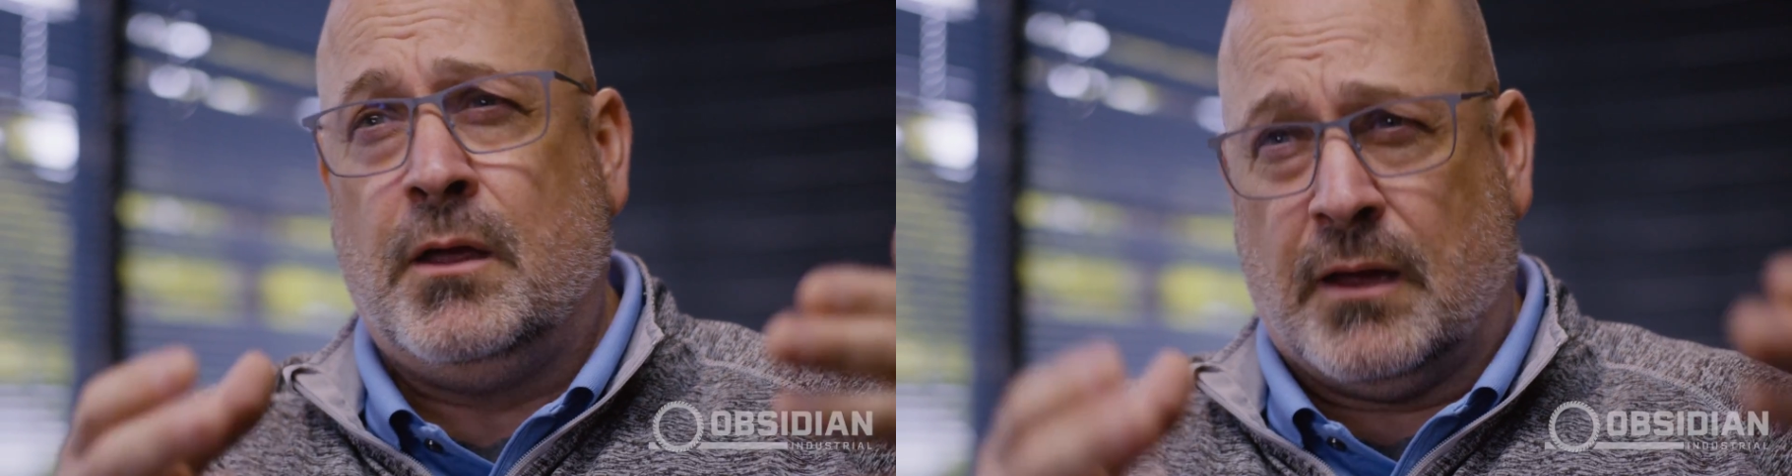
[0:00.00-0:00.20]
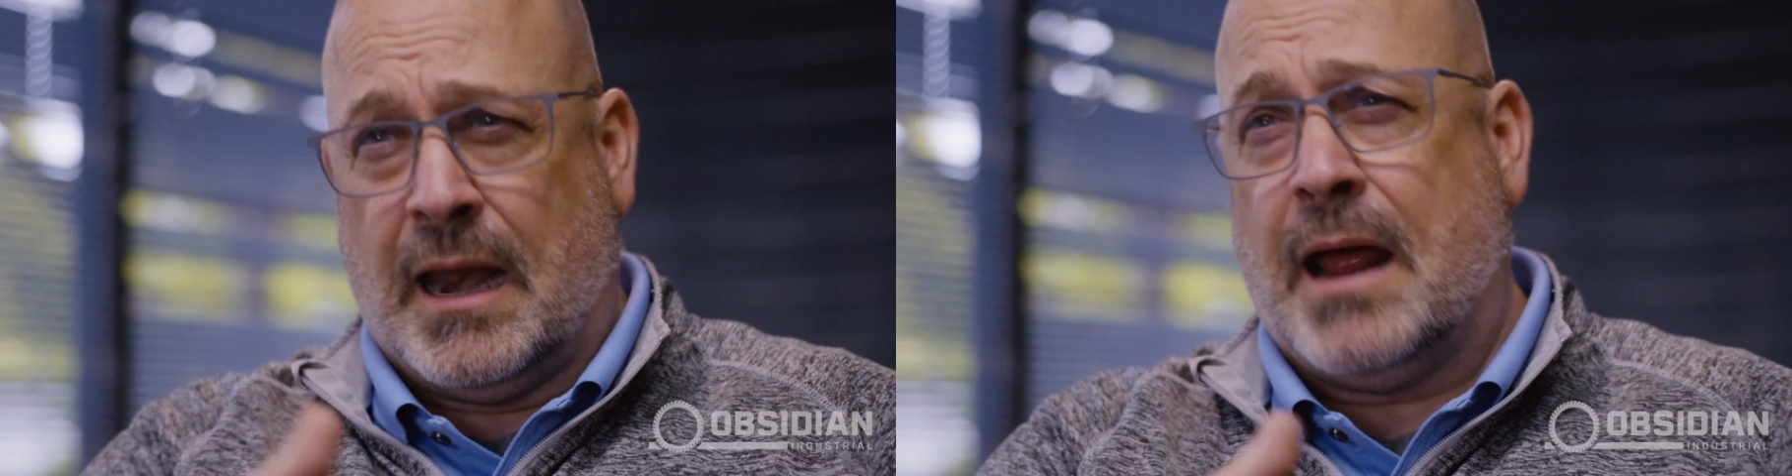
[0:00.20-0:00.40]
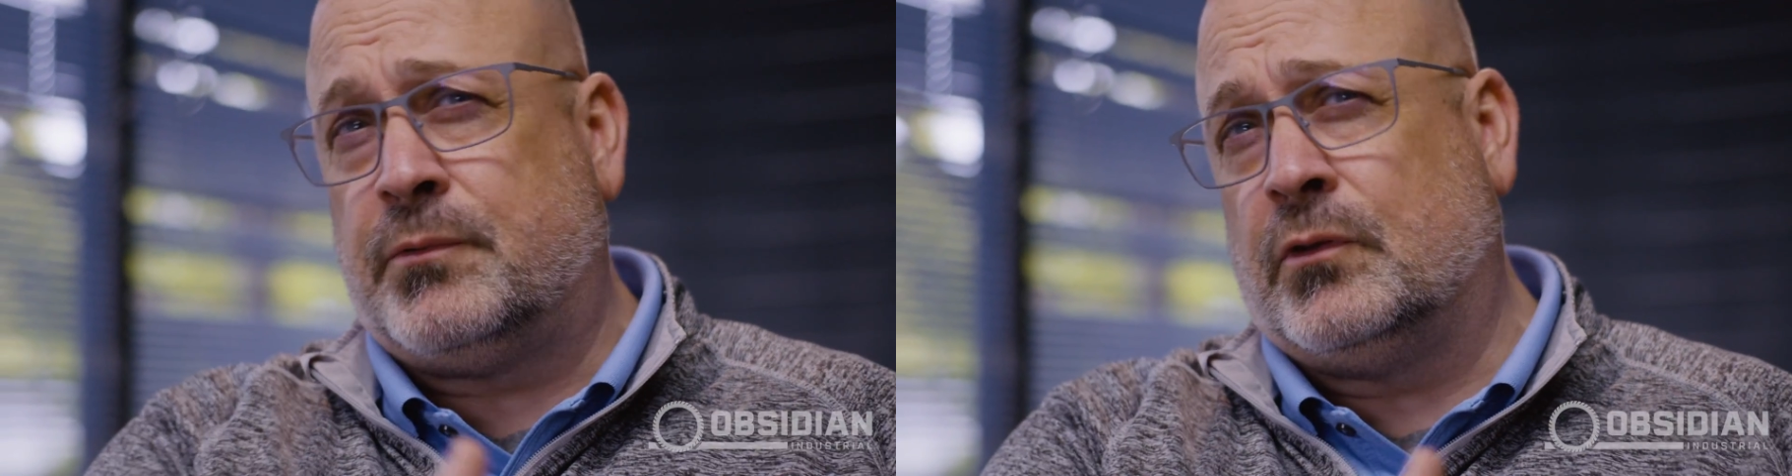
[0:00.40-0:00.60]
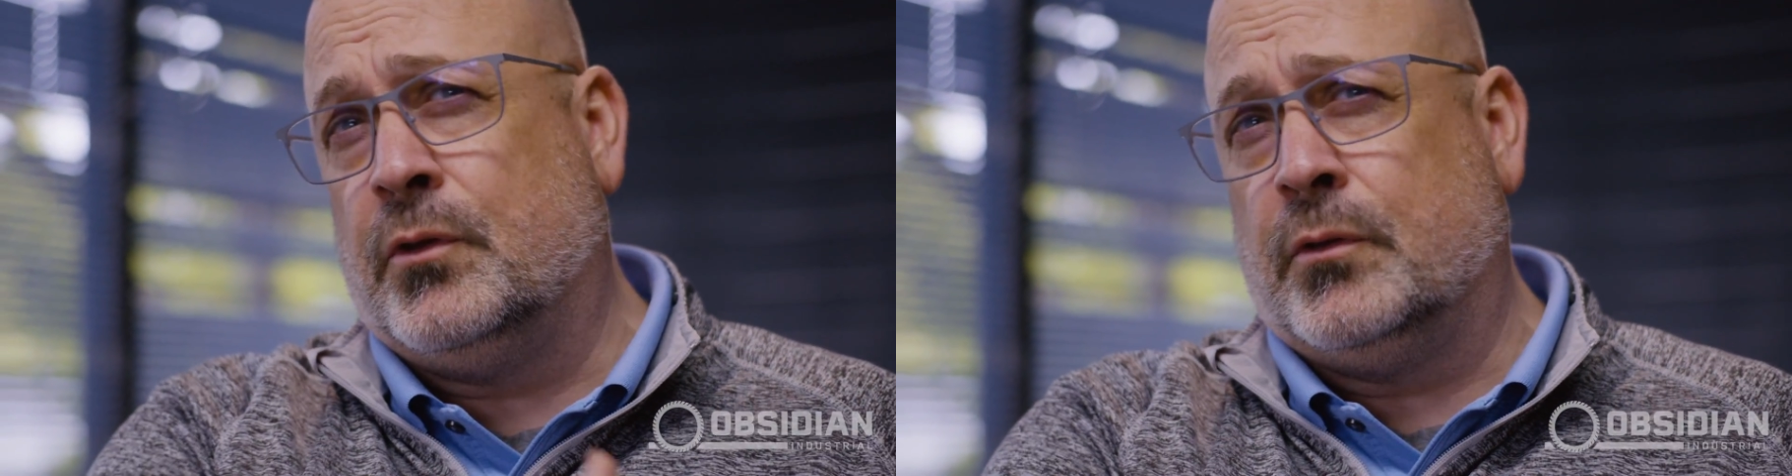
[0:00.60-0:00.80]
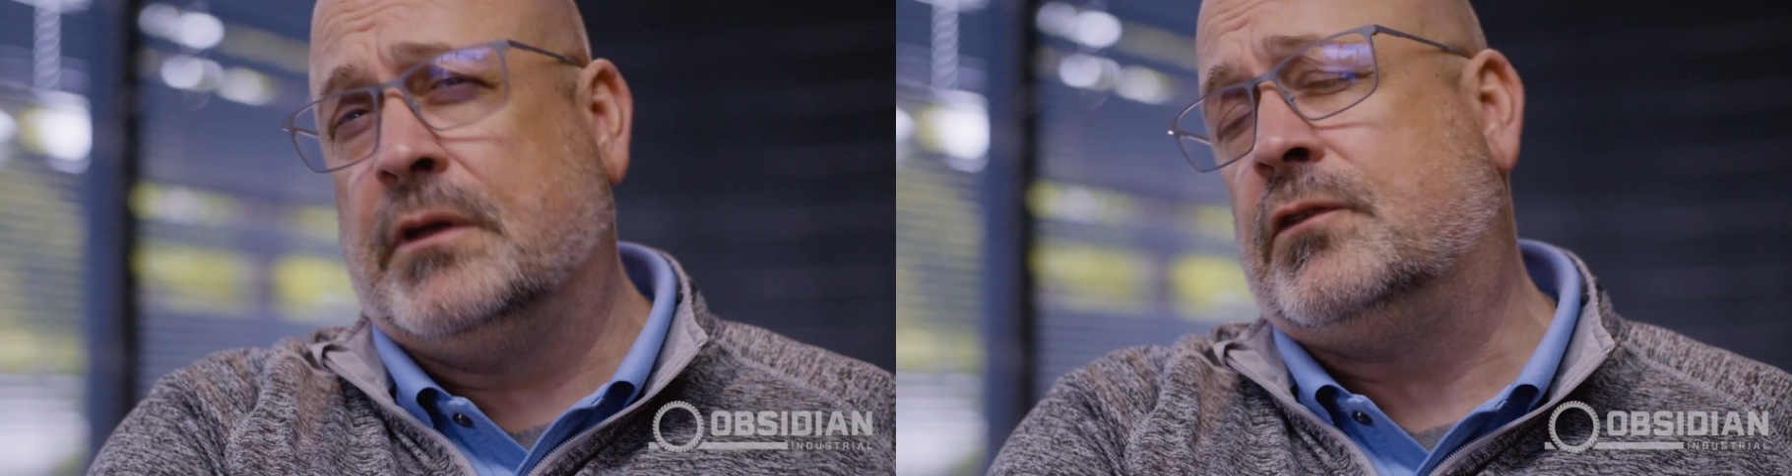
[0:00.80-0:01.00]
You can
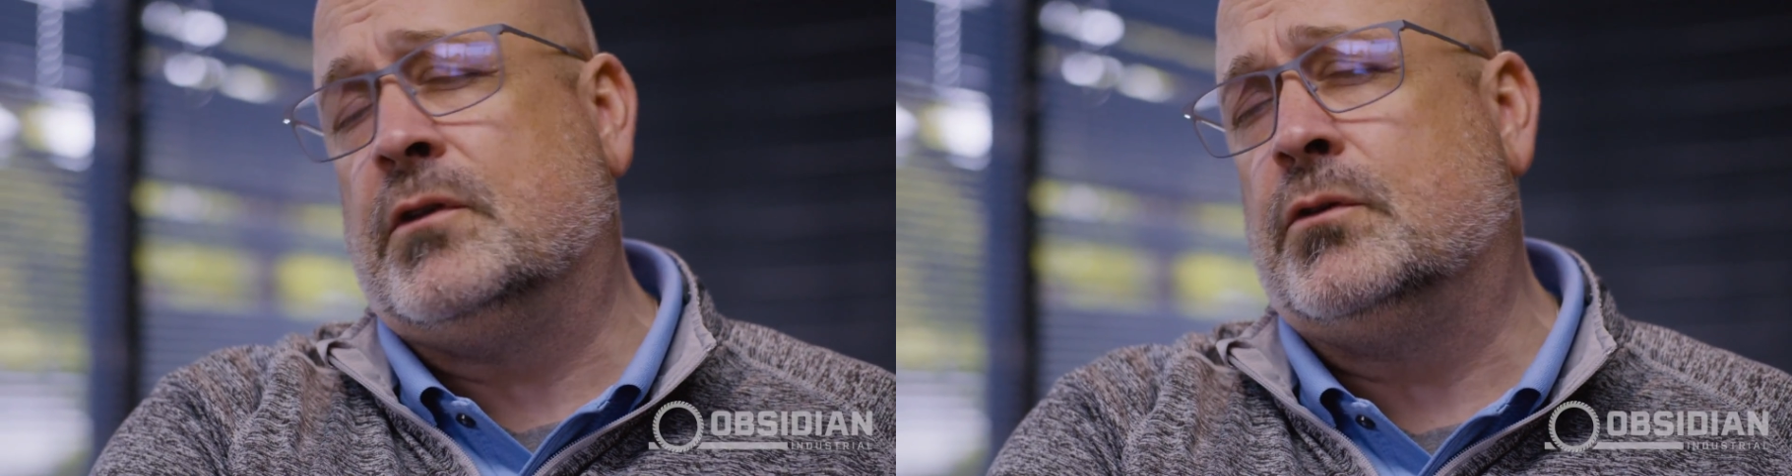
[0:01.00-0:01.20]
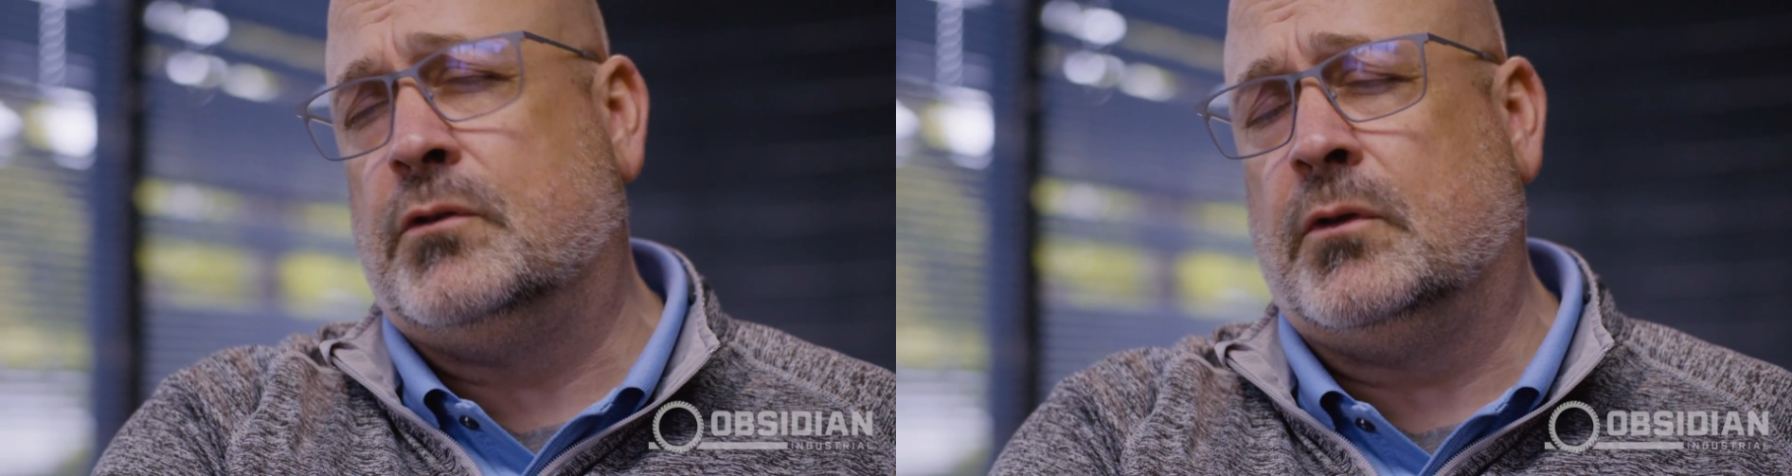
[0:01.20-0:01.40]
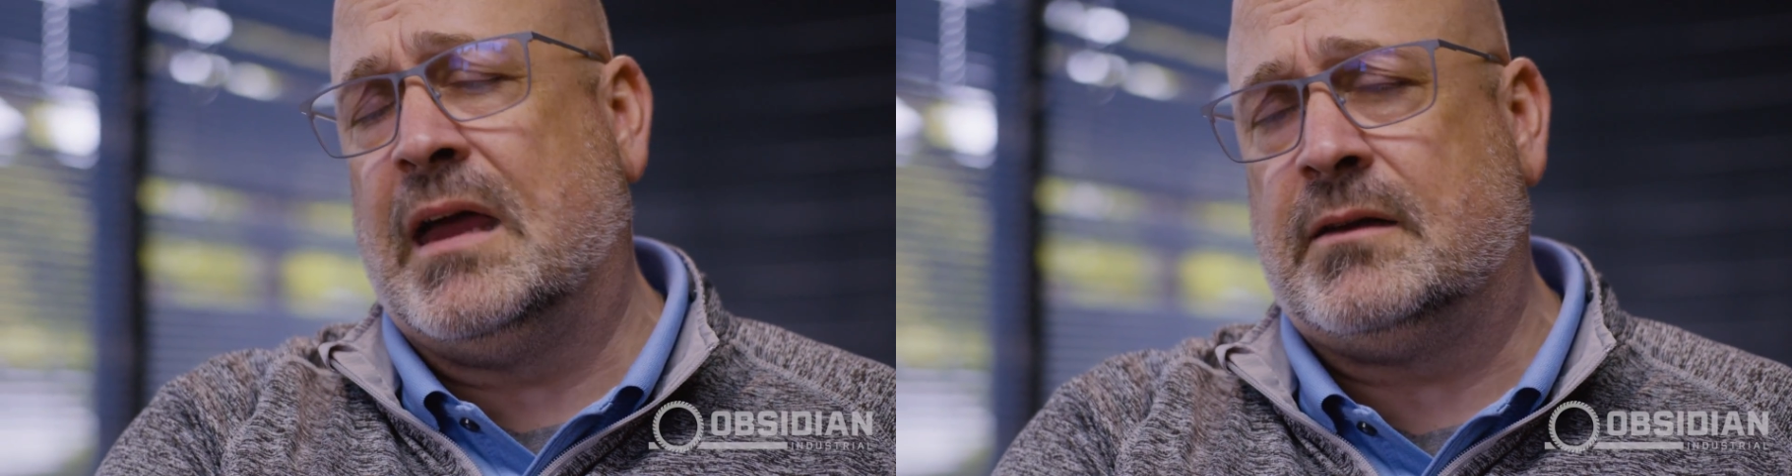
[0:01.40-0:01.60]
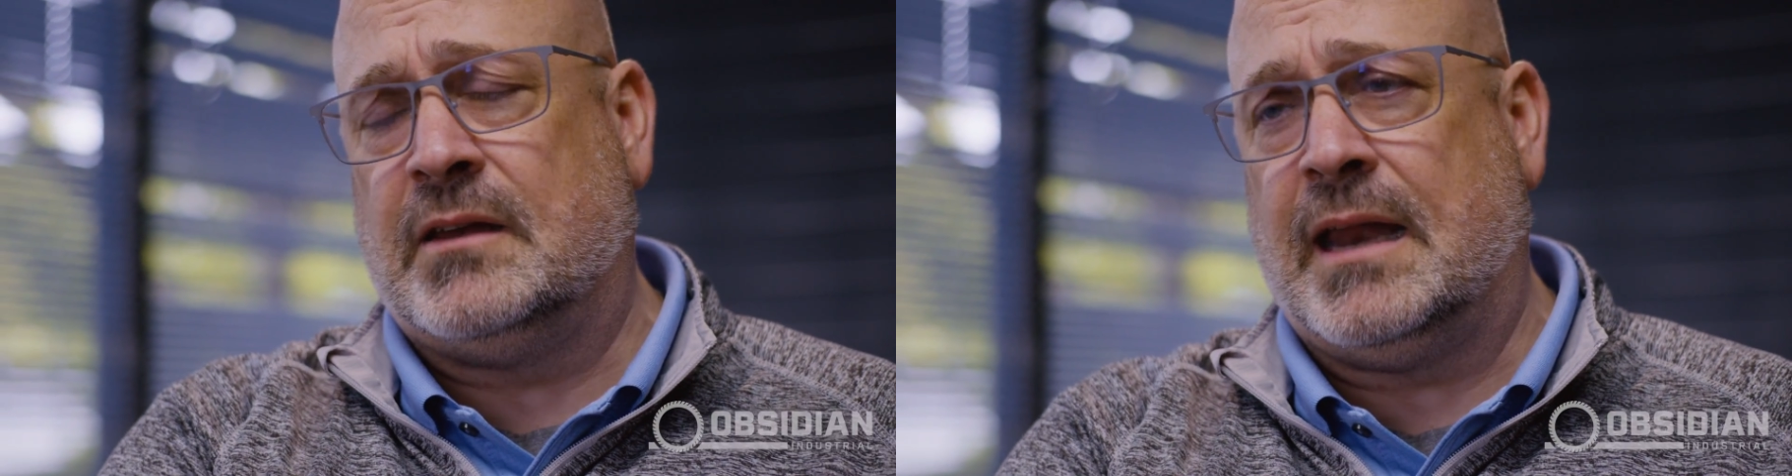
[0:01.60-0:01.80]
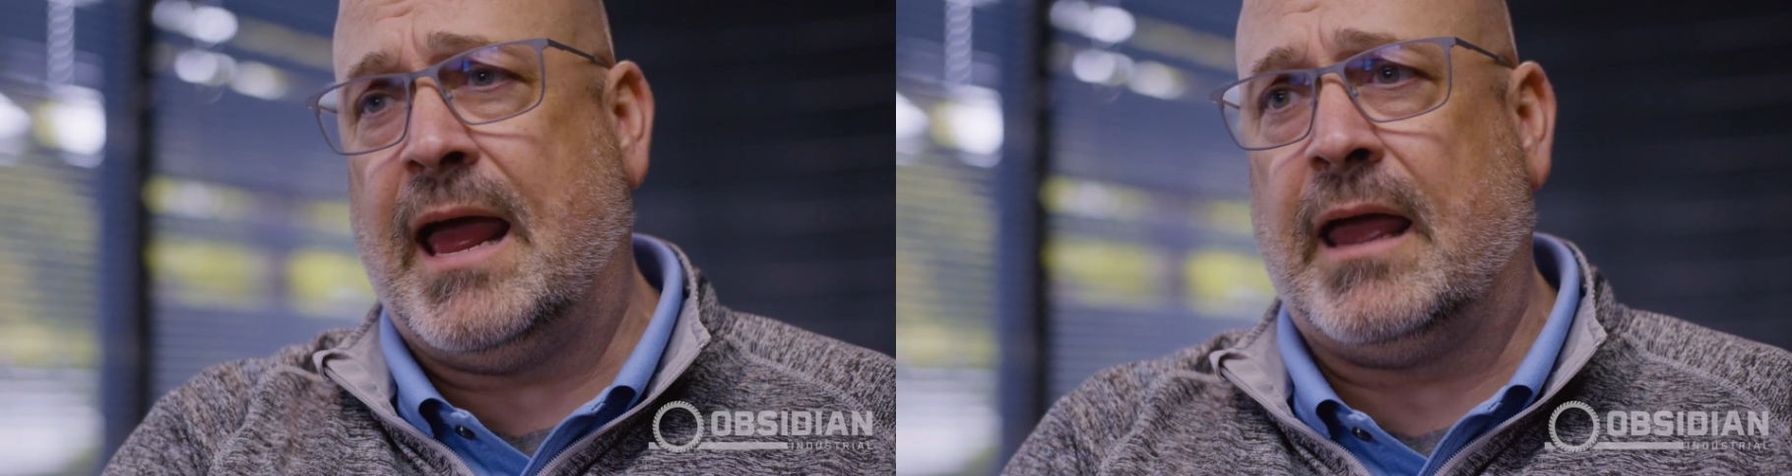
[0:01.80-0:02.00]
absolutely still do that
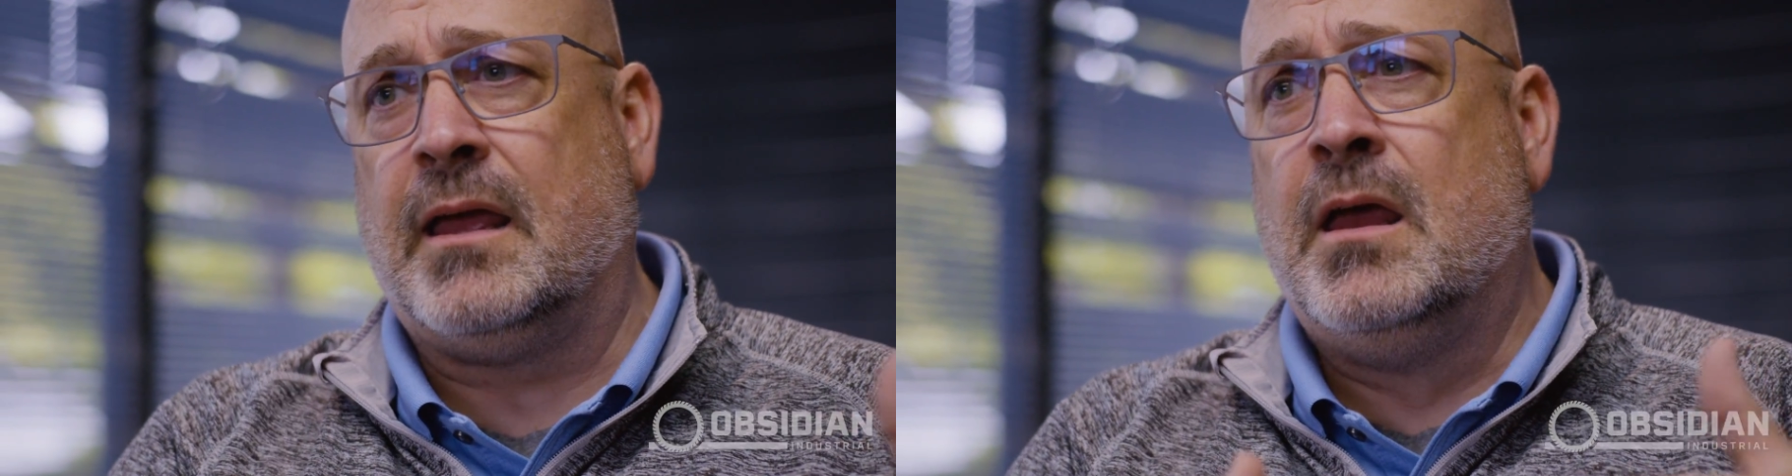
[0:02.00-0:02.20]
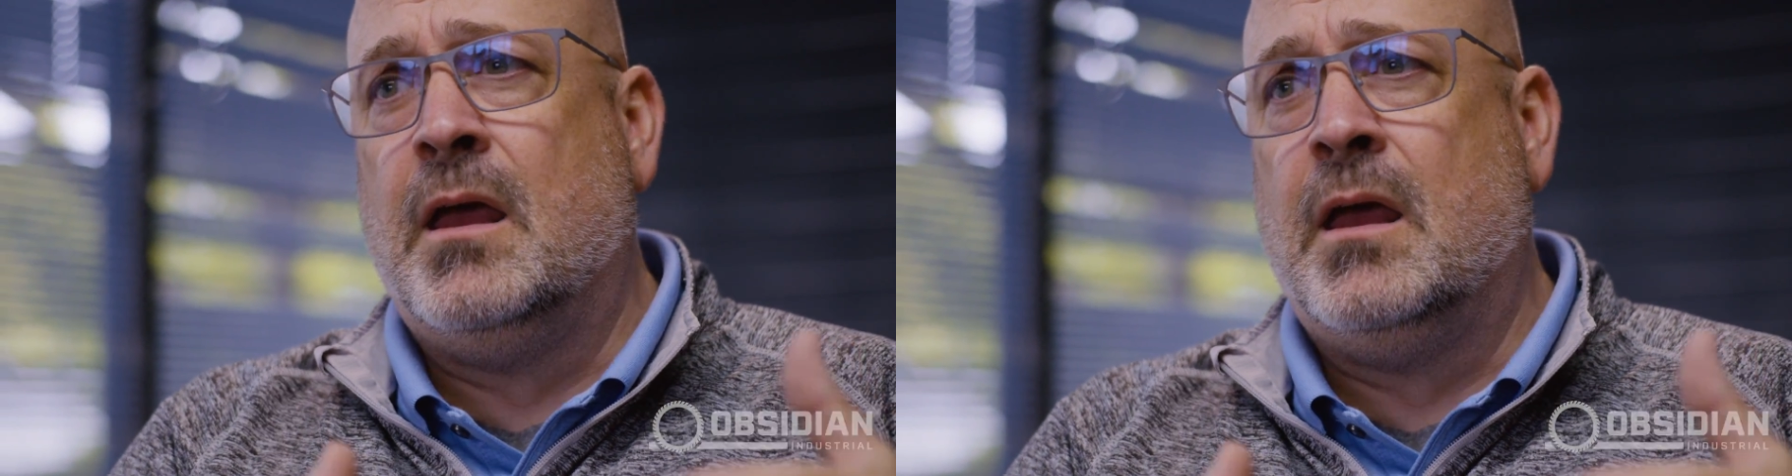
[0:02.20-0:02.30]
today.